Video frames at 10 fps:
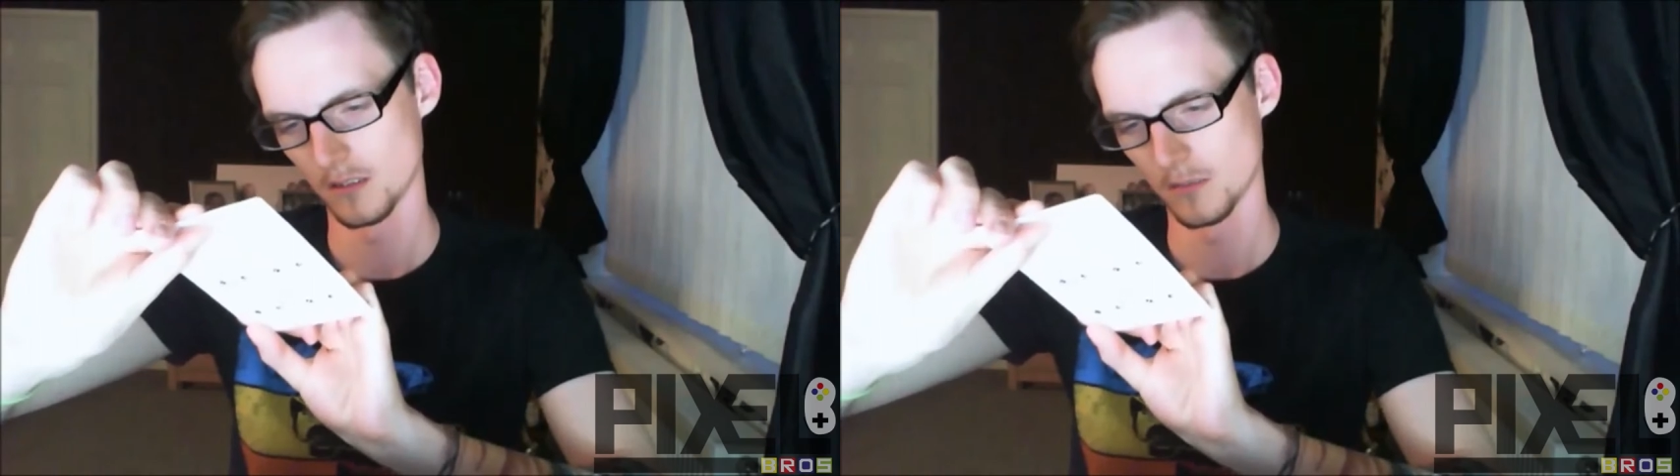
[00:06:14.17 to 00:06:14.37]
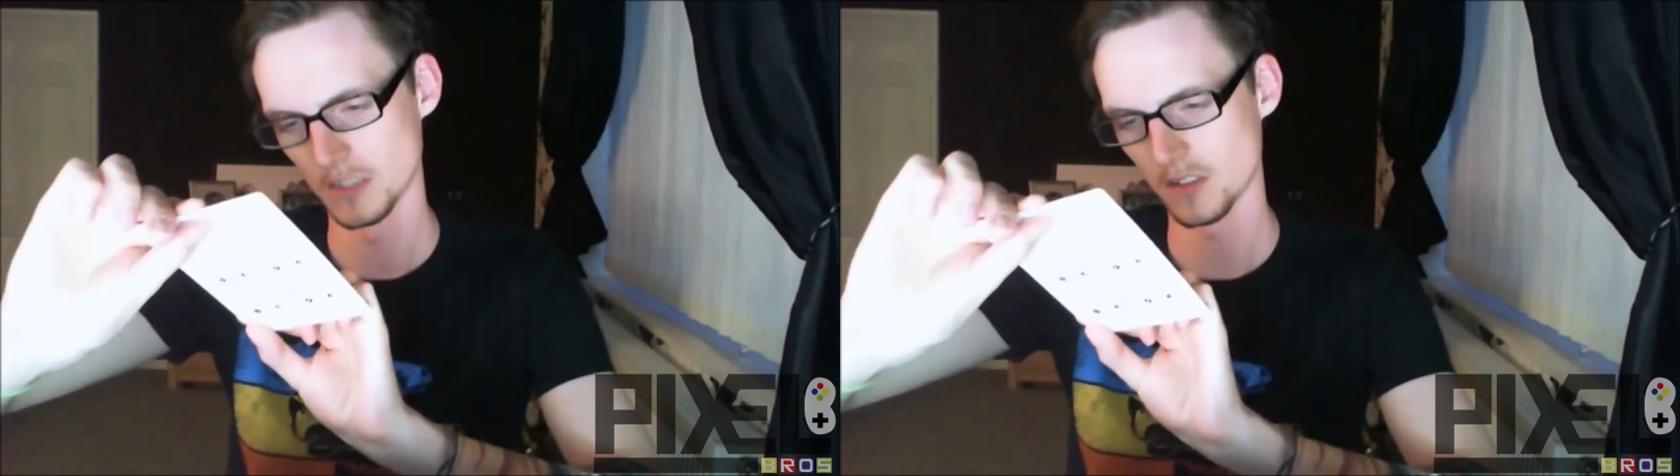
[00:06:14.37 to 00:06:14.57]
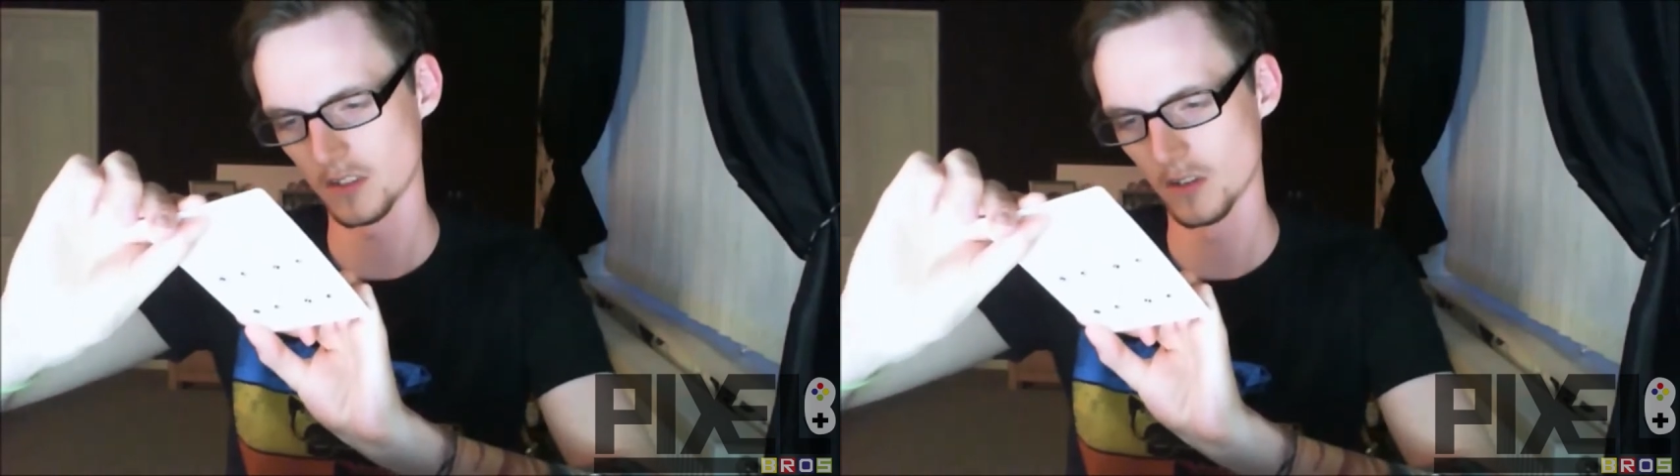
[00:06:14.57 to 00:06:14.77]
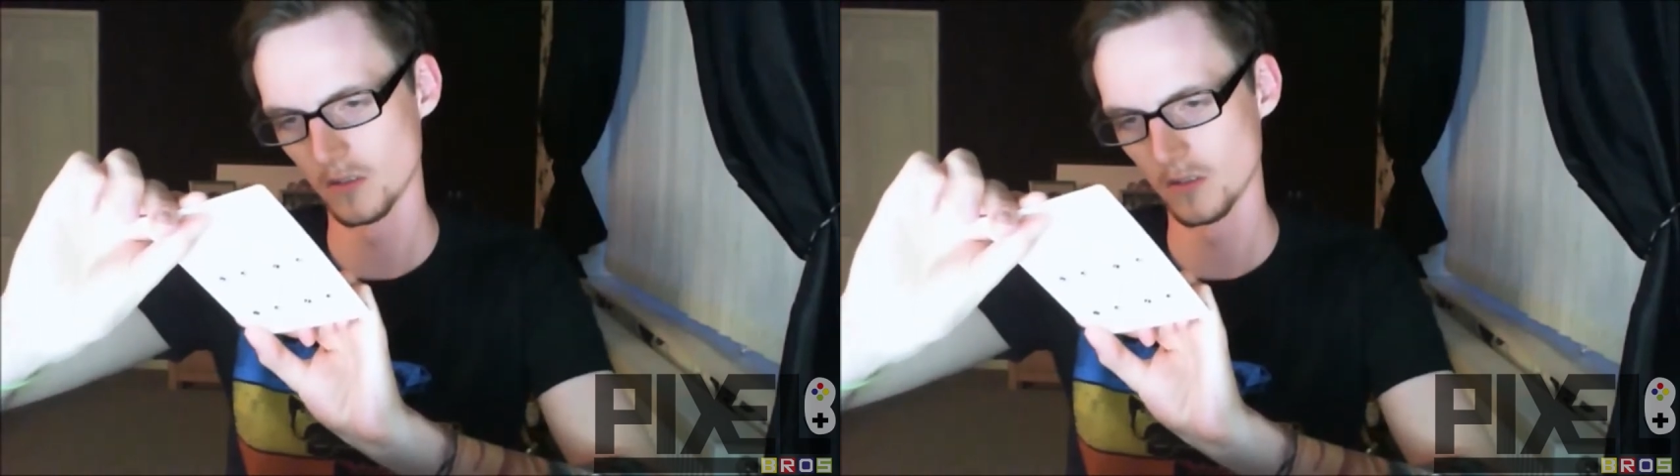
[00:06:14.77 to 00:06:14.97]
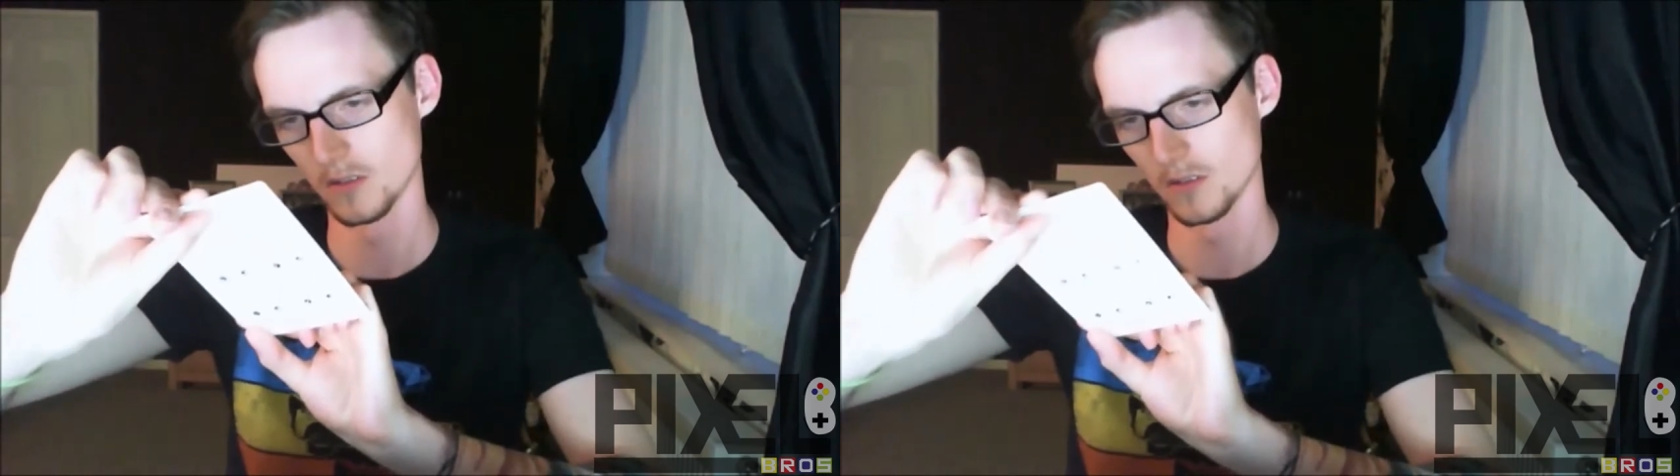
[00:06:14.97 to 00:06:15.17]
But it's cool.
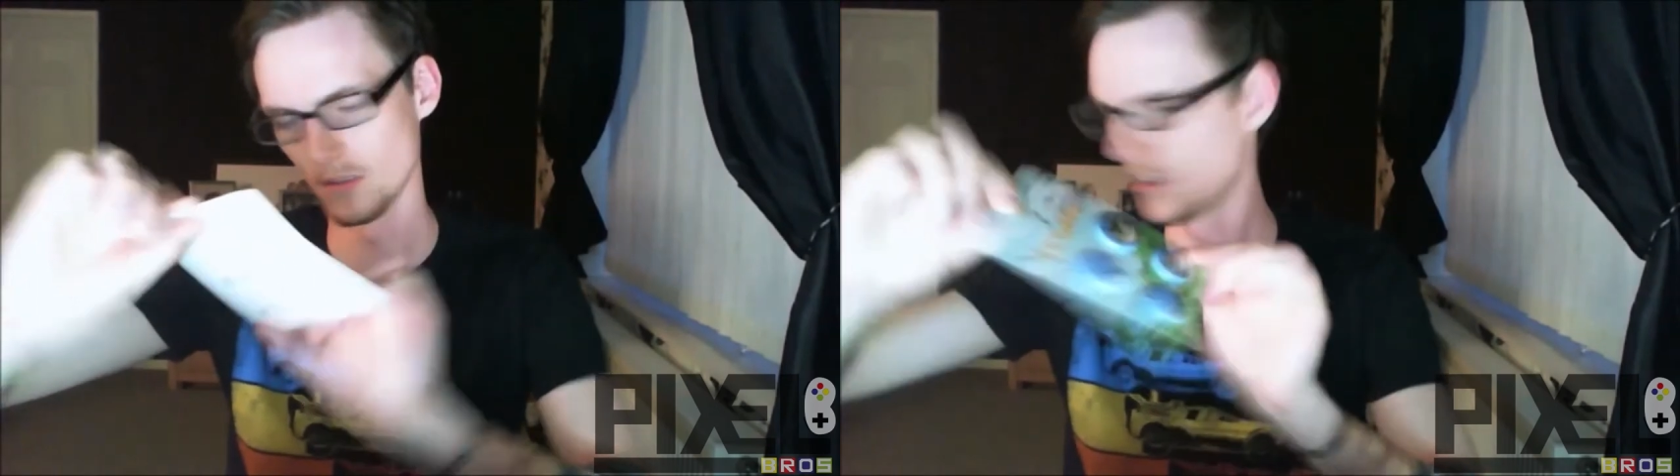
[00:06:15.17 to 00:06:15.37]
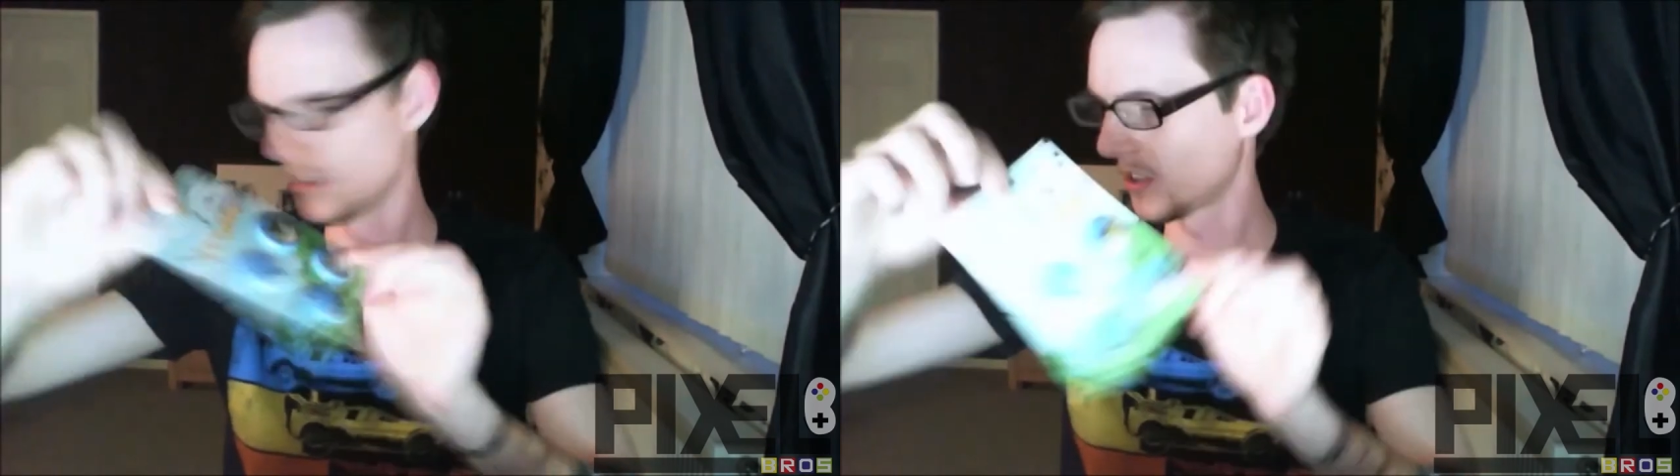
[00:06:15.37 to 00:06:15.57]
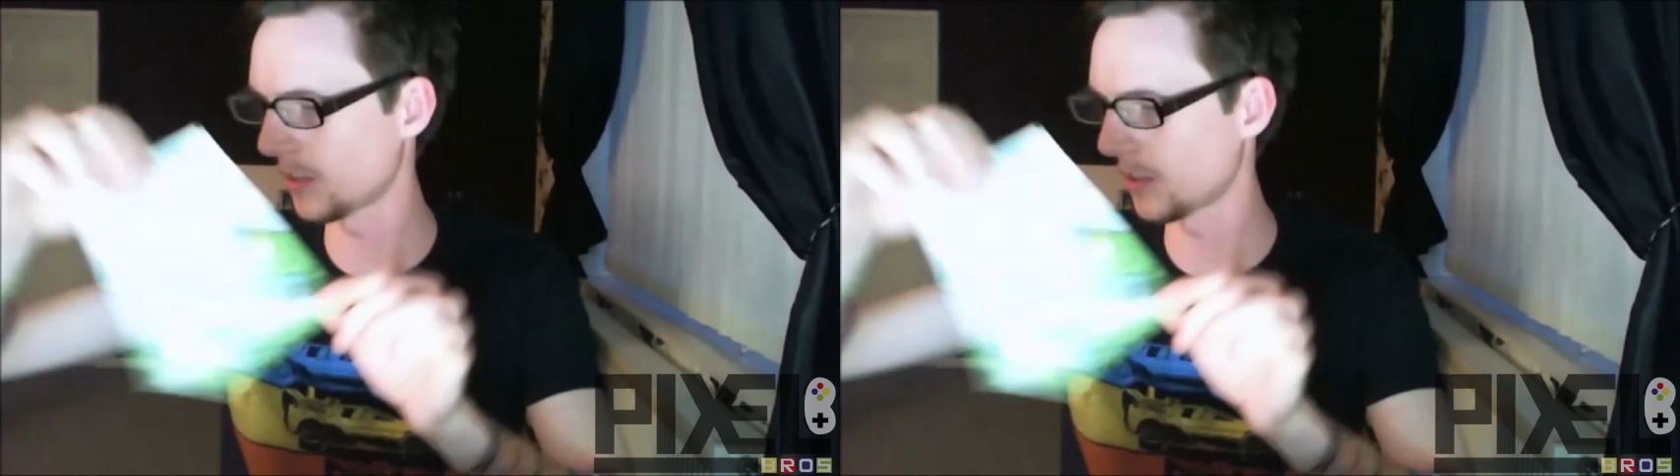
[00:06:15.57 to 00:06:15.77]
It's all